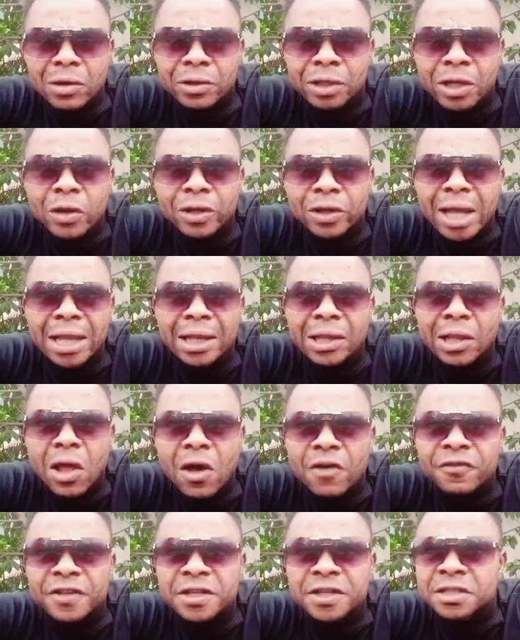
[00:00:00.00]
or not I
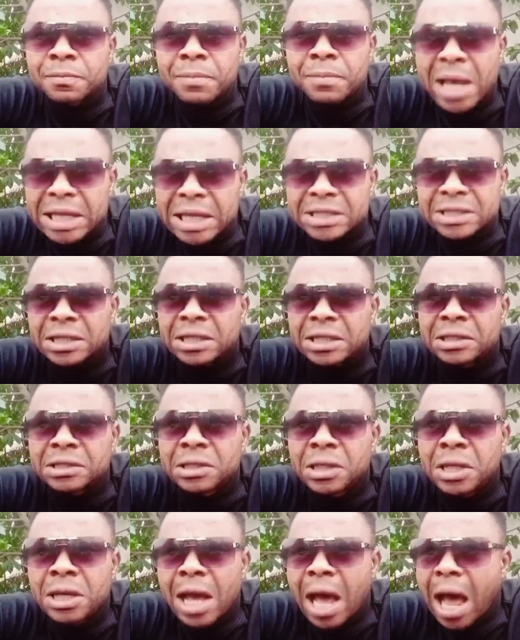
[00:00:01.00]
love this
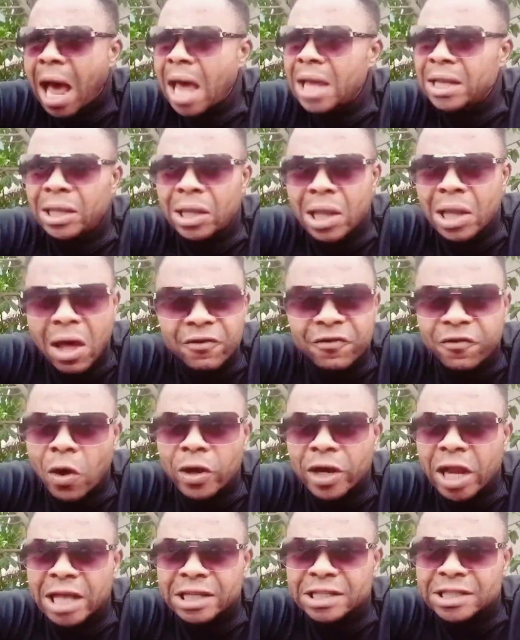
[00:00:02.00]
message, I love
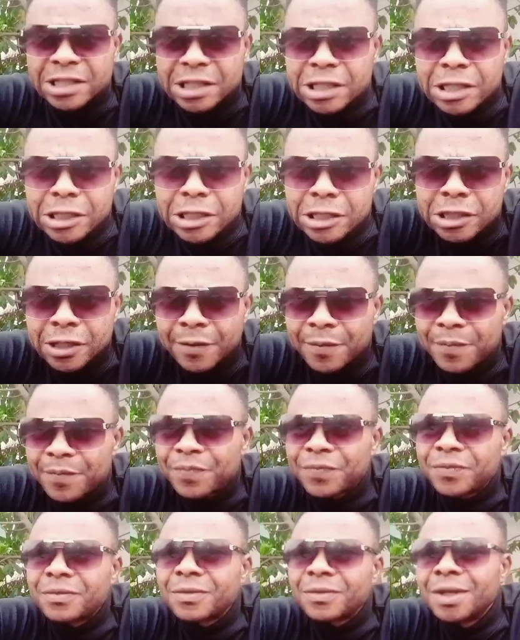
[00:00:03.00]
what I see.
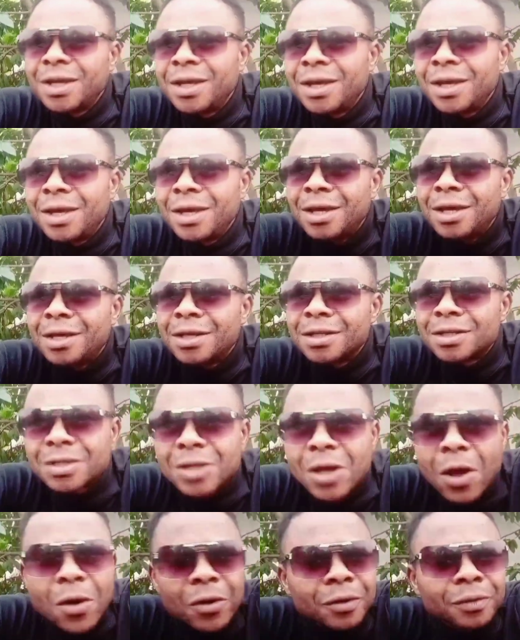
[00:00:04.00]

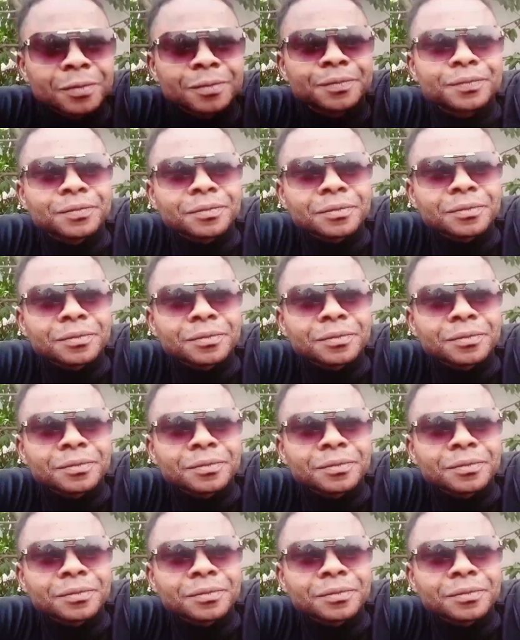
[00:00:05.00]
So